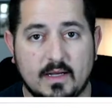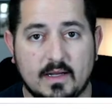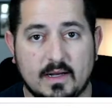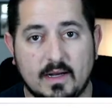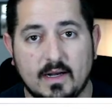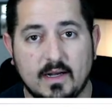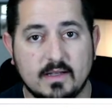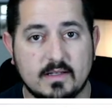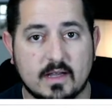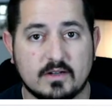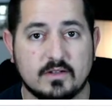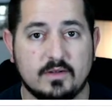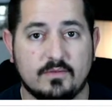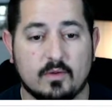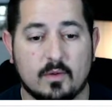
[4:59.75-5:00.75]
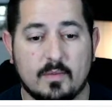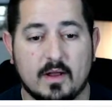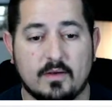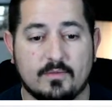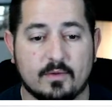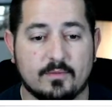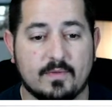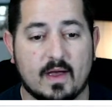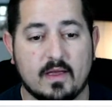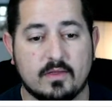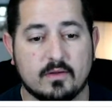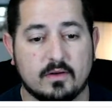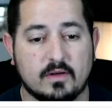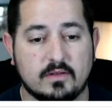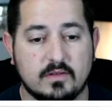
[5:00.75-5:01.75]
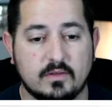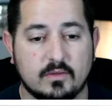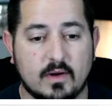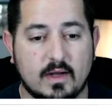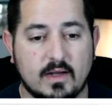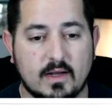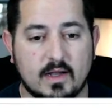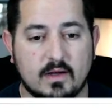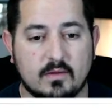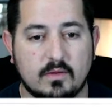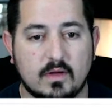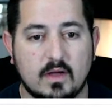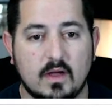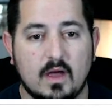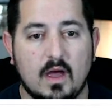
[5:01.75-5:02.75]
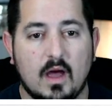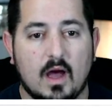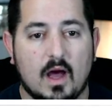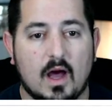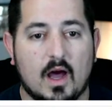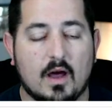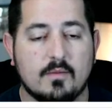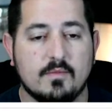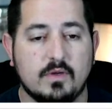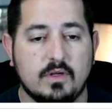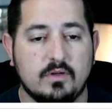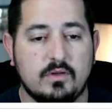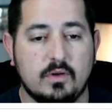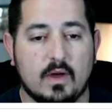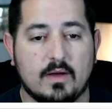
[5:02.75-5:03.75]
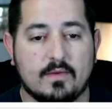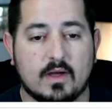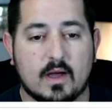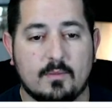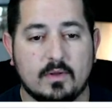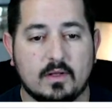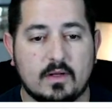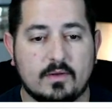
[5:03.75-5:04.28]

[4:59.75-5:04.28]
and it is actually formatted for FAT32 right now. You do have a couple of